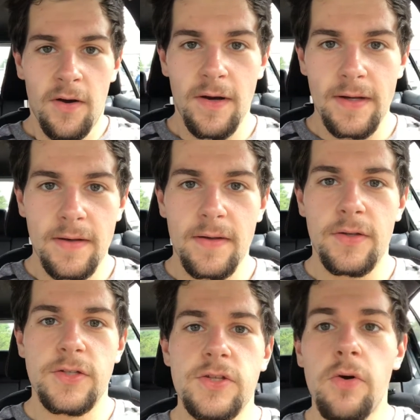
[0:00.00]
Alright,
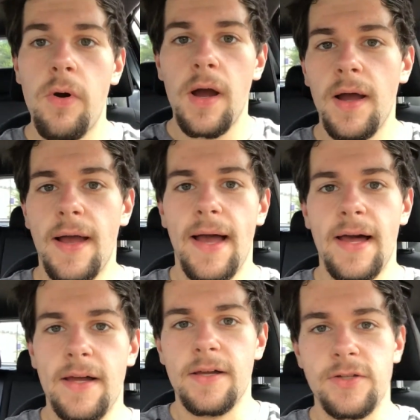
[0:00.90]
so
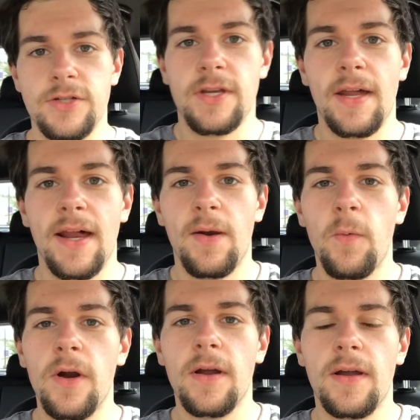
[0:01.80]
just got out of
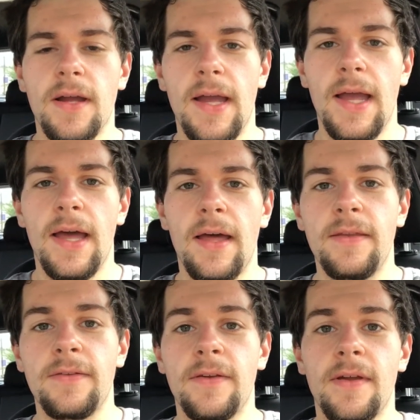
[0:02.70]
work,
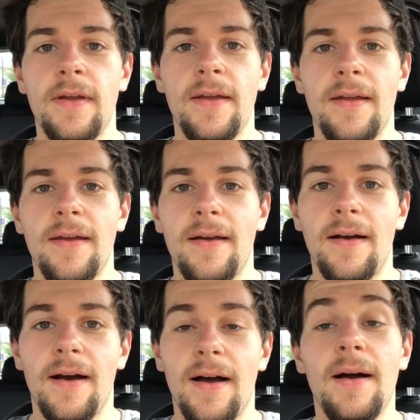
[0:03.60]
and
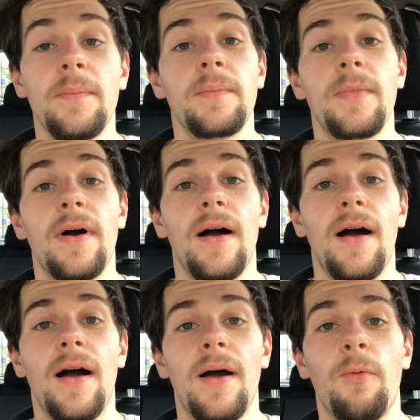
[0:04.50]

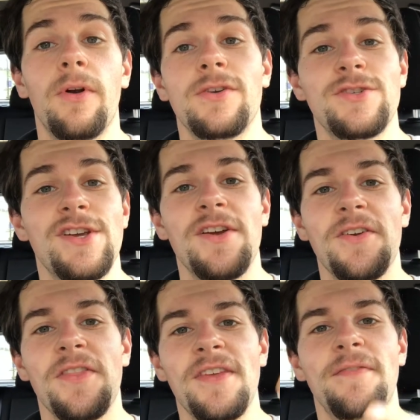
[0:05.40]
I wanted to
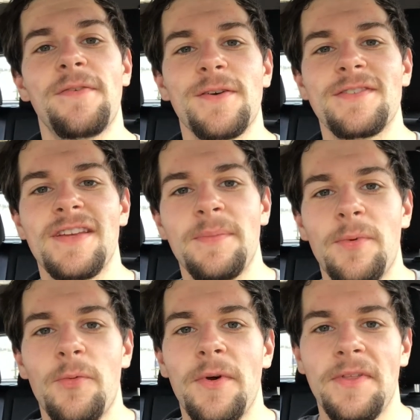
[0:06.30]
share the first tip
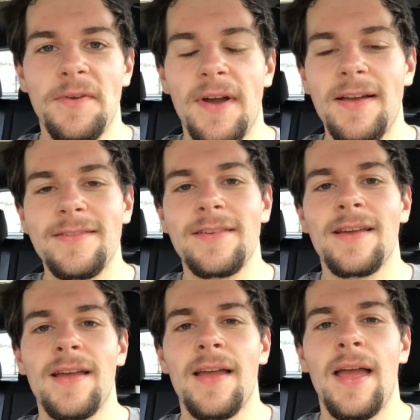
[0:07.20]
with you guys.
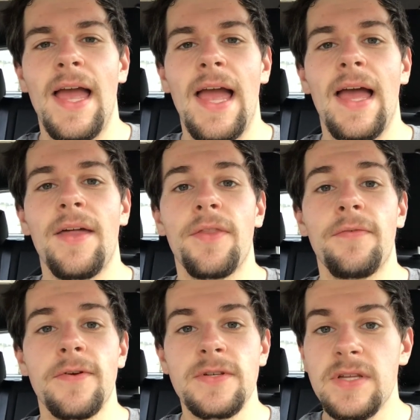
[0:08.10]
And the
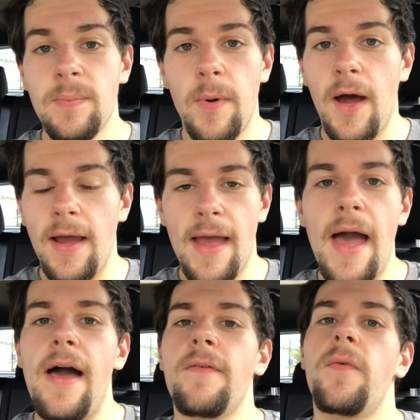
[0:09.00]
first tip I
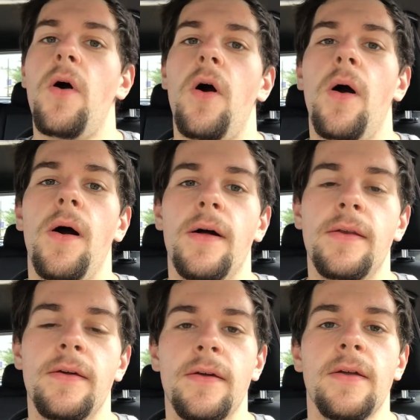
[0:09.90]
have on